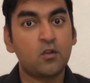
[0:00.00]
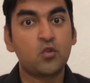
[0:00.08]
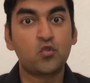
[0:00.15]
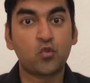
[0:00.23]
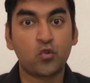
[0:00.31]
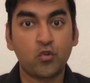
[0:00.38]

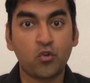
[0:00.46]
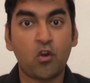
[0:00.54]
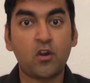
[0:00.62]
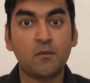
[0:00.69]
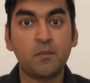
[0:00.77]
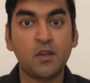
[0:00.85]
should
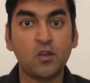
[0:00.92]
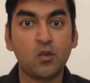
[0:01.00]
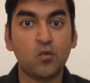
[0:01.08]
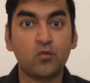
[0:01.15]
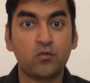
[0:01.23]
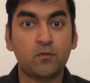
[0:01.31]
not be
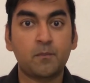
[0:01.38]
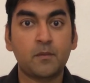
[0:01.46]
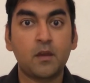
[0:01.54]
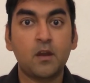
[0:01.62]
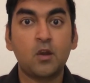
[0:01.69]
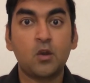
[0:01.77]
used
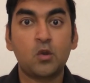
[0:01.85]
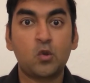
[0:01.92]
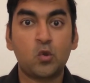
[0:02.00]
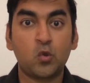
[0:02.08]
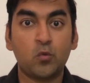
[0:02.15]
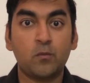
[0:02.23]

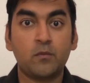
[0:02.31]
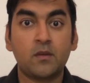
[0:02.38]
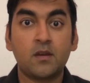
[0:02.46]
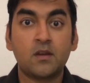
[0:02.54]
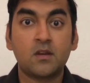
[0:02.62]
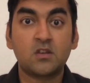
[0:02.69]
to
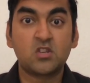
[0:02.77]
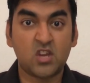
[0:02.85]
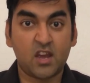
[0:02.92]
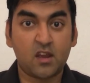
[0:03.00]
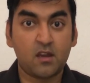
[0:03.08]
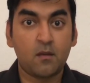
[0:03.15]

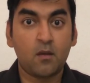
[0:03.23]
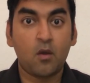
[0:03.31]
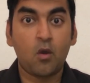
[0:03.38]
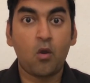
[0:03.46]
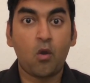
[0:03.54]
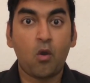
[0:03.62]
check
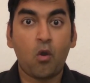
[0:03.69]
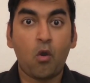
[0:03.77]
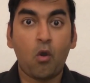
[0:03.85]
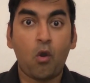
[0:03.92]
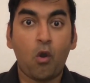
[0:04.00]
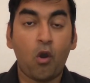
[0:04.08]

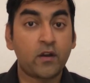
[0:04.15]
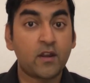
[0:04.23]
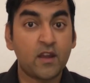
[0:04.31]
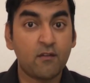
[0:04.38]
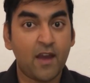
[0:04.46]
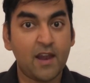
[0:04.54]
or
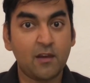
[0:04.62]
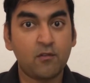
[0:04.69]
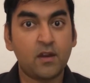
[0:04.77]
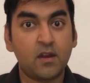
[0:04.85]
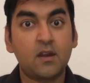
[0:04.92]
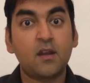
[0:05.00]

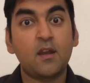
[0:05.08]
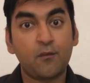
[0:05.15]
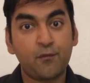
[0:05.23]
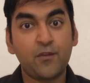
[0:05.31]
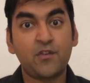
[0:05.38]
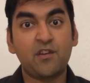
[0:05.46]
evaluate
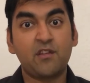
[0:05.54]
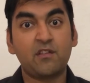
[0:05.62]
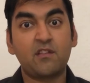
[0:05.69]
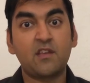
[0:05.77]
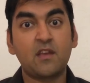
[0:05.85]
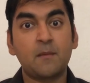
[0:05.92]

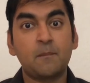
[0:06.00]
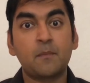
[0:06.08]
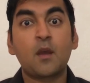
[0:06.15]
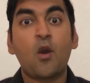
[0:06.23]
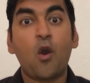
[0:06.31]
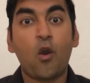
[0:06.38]
efficiency
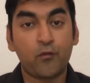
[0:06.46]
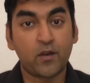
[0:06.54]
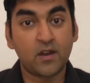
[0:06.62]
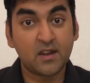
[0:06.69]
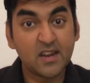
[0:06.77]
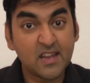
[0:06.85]
of a
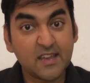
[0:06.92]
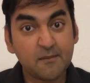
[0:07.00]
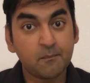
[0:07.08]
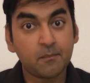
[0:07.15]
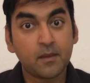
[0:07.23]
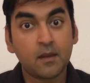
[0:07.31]

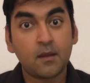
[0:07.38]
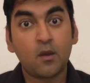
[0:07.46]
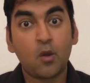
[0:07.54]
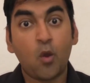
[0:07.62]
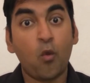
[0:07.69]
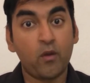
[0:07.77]
team
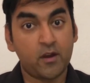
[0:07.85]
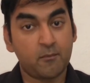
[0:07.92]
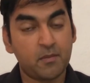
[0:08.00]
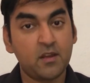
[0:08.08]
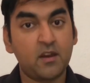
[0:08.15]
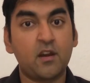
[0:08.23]
over a
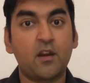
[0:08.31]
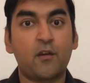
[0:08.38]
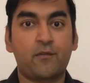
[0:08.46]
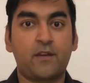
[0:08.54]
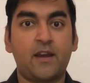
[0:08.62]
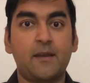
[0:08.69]
period
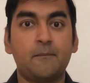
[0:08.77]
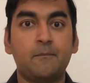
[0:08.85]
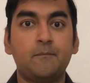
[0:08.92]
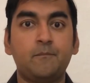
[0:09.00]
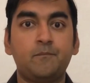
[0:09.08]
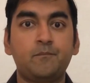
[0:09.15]
of time.
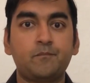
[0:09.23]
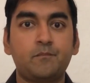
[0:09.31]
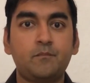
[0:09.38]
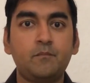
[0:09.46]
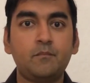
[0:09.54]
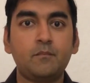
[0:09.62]

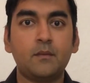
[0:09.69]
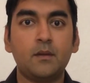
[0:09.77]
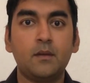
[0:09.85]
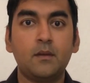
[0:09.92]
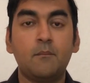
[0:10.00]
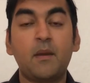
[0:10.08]

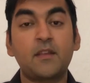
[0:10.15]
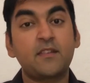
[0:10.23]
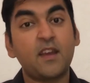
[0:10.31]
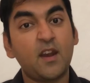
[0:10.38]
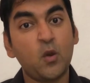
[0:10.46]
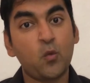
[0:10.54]
My
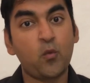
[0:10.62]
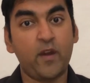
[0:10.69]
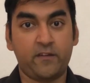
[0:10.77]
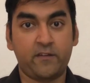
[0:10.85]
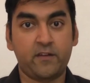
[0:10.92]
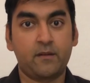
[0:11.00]
second
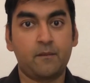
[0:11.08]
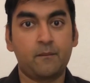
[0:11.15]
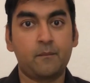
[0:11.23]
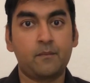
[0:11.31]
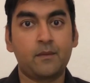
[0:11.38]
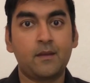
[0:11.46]
question,
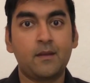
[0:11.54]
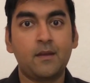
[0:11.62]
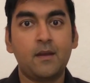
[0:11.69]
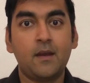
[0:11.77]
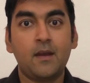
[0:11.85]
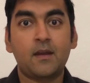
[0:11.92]

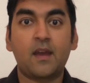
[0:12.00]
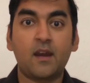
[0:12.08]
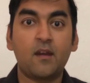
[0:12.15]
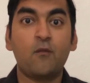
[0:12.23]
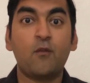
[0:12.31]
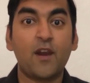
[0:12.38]

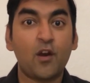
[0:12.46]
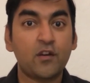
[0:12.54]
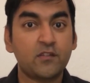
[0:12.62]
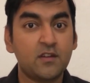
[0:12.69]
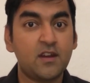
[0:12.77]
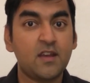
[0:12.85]
can
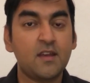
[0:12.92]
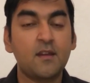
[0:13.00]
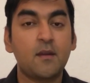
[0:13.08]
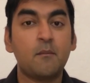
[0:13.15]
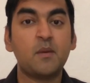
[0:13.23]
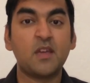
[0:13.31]
velocity
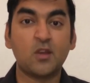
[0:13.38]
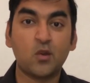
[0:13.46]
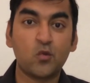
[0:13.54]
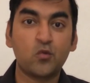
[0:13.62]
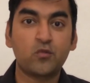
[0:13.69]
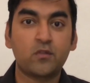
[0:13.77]
be
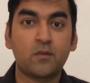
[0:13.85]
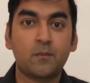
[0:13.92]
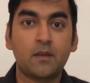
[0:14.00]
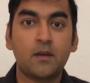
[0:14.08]
used